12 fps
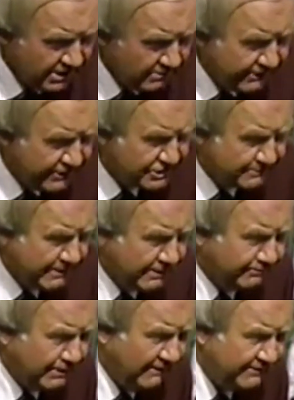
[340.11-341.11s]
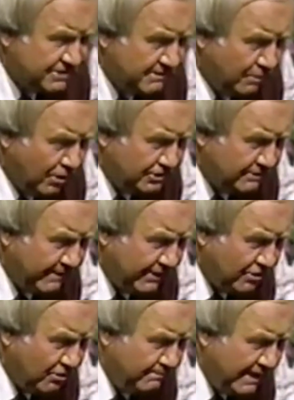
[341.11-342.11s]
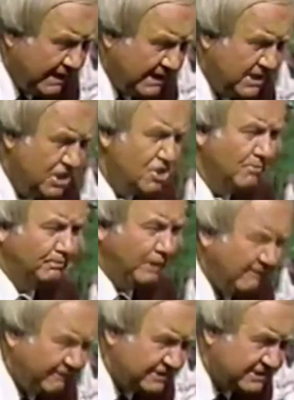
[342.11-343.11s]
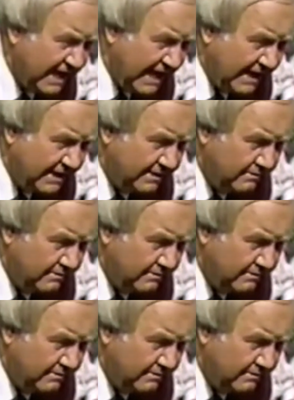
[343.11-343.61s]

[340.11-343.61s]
When the spirit of prophecy boils up out of your belly, prophesy.